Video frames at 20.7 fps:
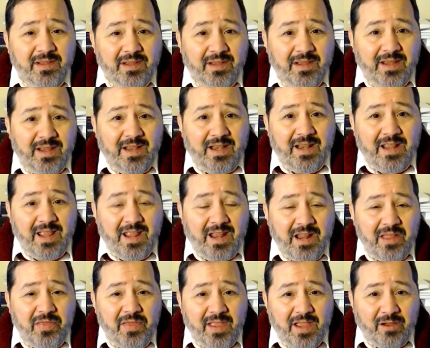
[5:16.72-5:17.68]

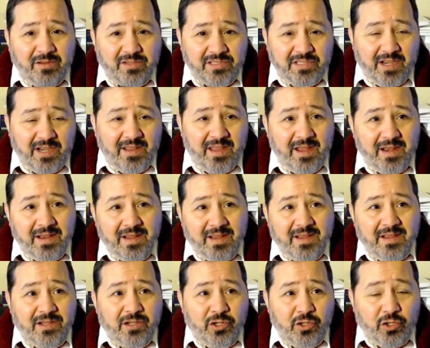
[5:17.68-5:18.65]
Anything outside of that,
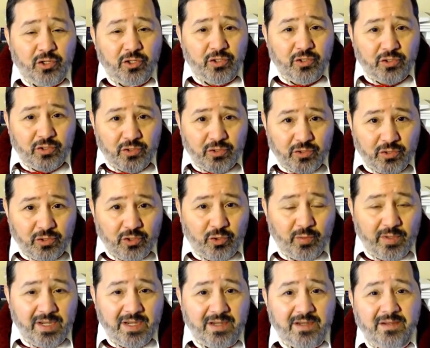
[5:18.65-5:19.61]

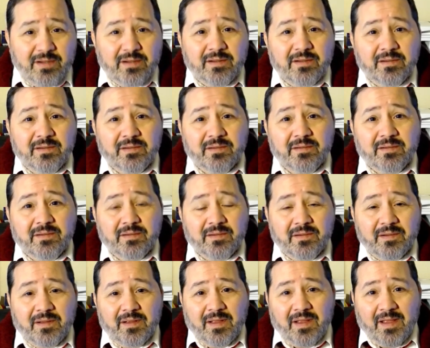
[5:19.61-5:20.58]
Greek
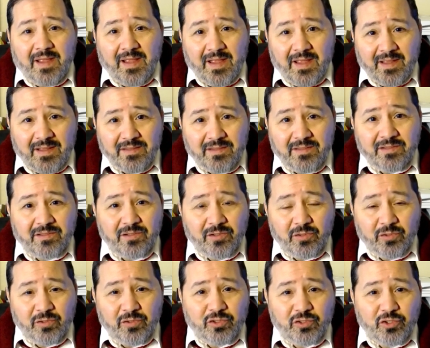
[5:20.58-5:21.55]
and
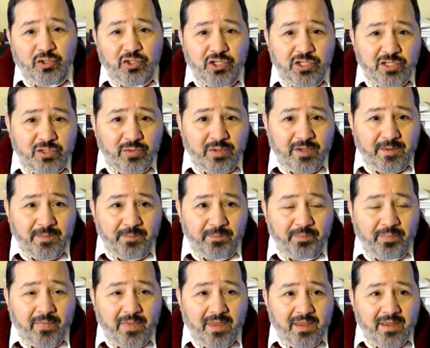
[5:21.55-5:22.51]
church history.
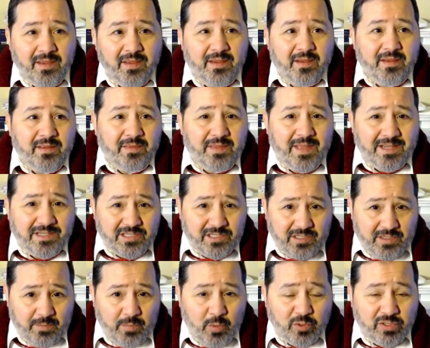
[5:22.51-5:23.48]
That's
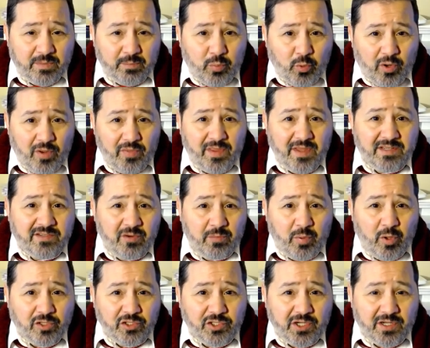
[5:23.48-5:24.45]
the most important things in
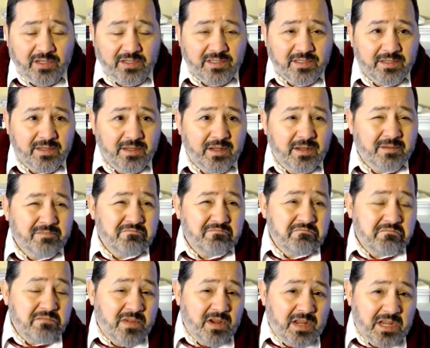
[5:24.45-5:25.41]
apologetics.
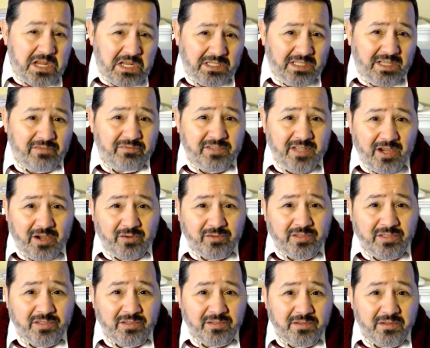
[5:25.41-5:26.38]
He left
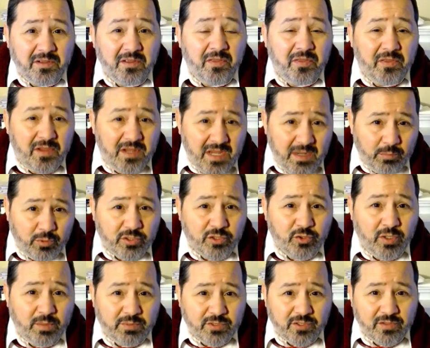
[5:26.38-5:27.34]
out the Hebrew
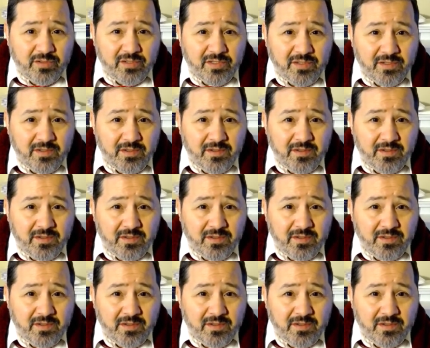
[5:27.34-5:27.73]
scriptures